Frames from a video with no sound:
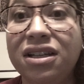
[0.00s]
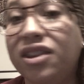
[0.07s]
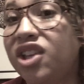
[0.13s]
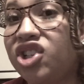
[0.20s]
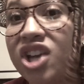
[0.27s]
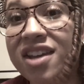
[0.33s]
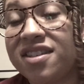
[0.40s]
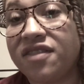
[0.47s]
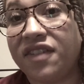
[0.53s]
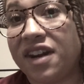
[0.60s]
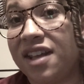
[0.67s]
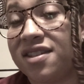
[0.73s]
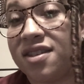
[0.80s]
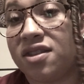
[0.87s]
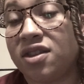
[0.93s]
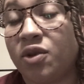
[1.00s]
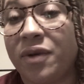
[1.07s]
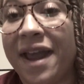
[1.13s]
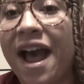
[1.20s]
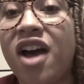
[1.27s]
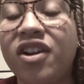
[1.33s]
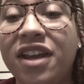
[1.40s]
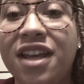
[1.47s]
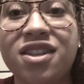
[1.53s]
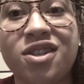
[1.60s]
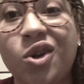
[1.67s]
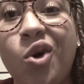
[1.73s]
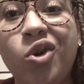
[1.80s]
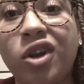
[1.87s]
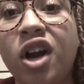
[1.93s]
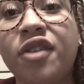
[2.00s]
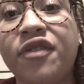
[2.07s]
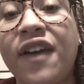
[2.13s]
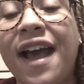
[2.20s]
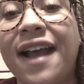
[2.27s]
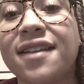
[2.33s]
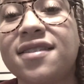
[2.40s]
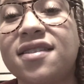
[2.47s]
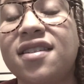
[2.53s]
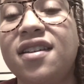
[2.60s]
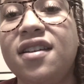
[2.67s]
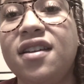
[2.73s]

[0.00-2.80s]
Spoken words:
The gist of it, it's the reality. It's the cold hard facts.